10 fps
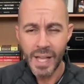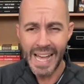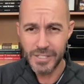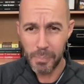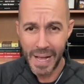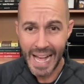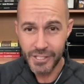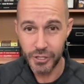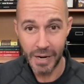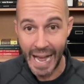As a
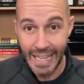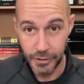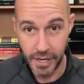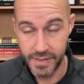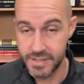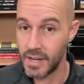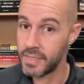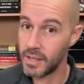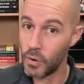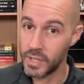pastor, I look at this and I
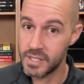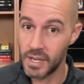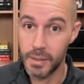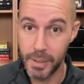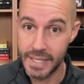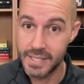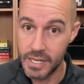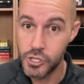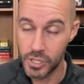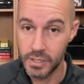think, okay, Todd, pay
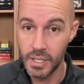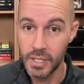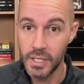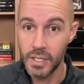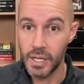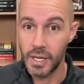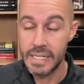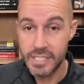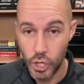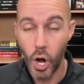attention.
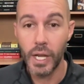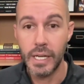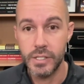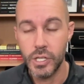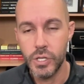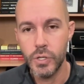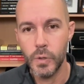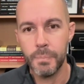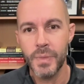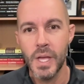He's talking to
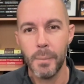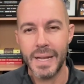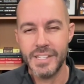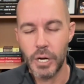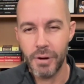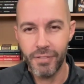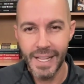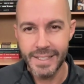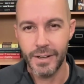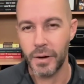you. But as I
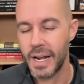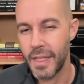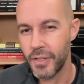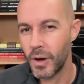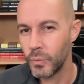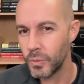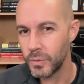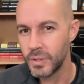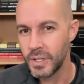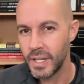reflected on it, I thought,
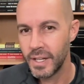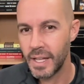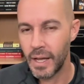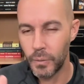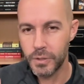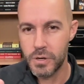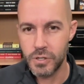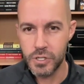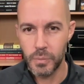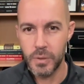well, elders
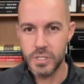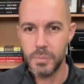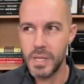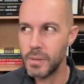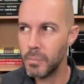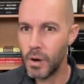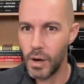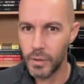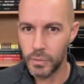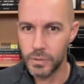are supposed to be the
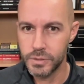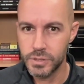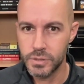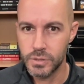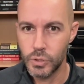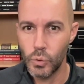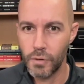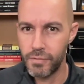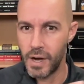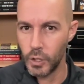models who are
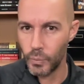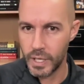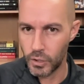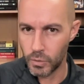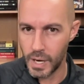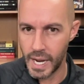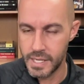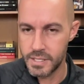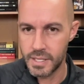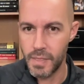following
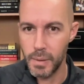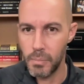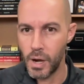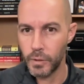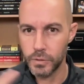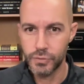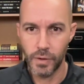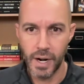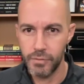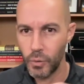Christ and the models
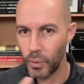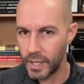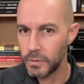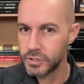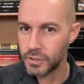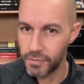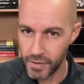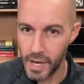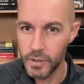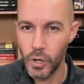for everyone else to
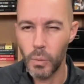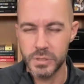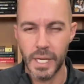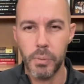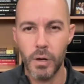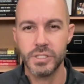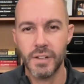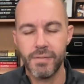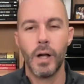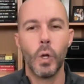follow, almost like Paul
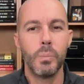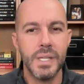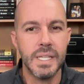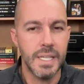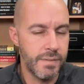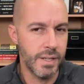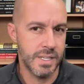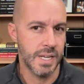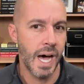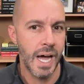said, follow me even
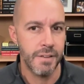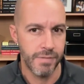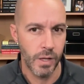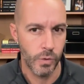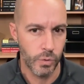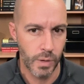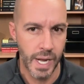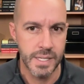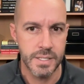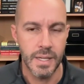as I follow
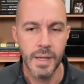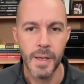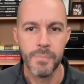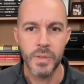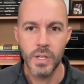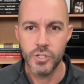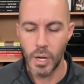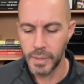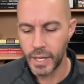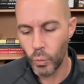Christ. So
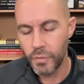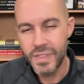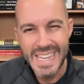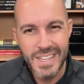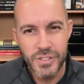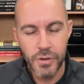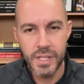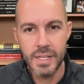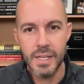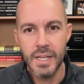I'm like, well, if these are
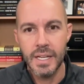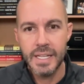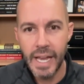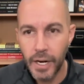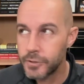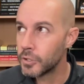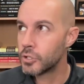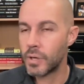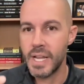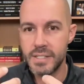the character
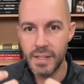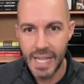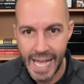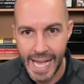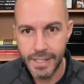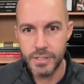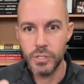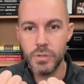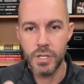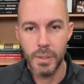traits and the
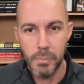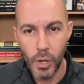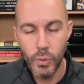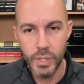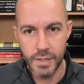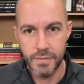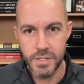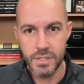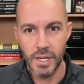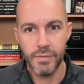attitudes and the
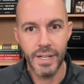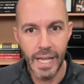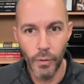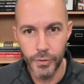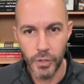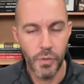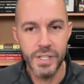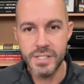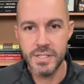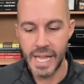motives of an elder,
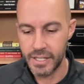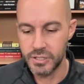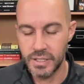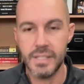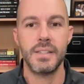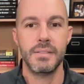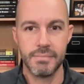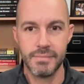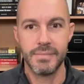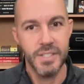this is actually
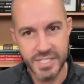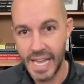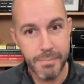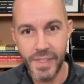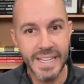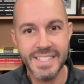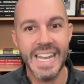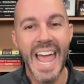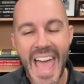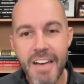the same things
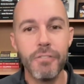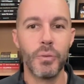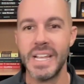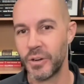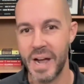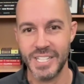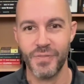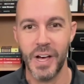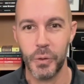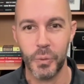that every Christ
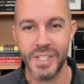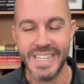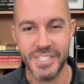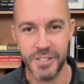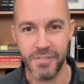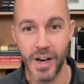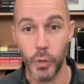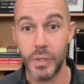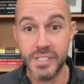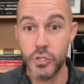follower needs to
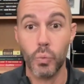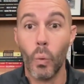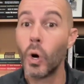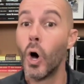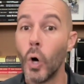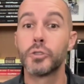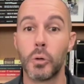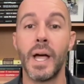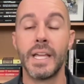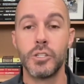follow, because this is what we're all
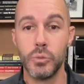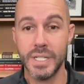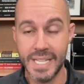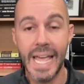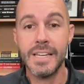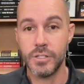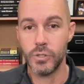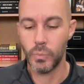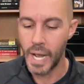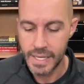trying to attain
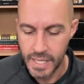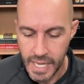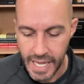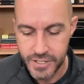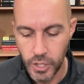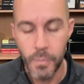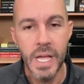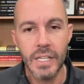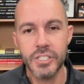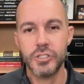to, right? And so
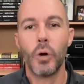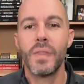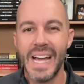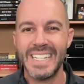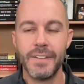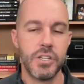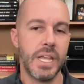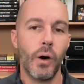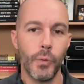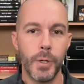let's start with the idea of
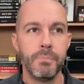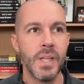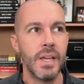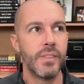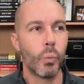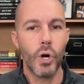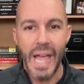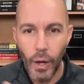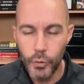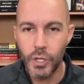just elder. The word
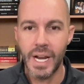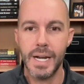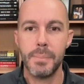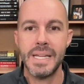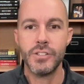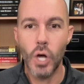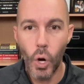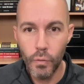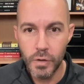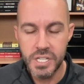elder kind of means
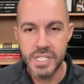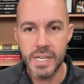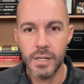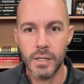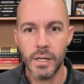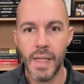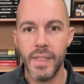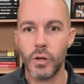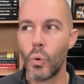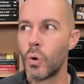overseer. And
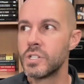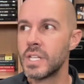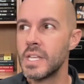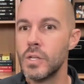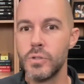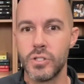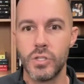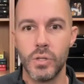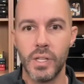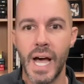then, of course, he uses
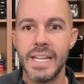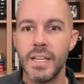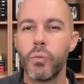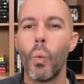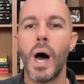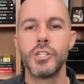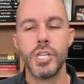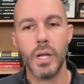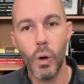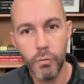the idea of
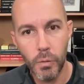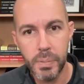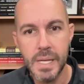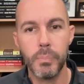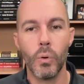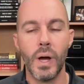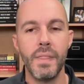watching over people.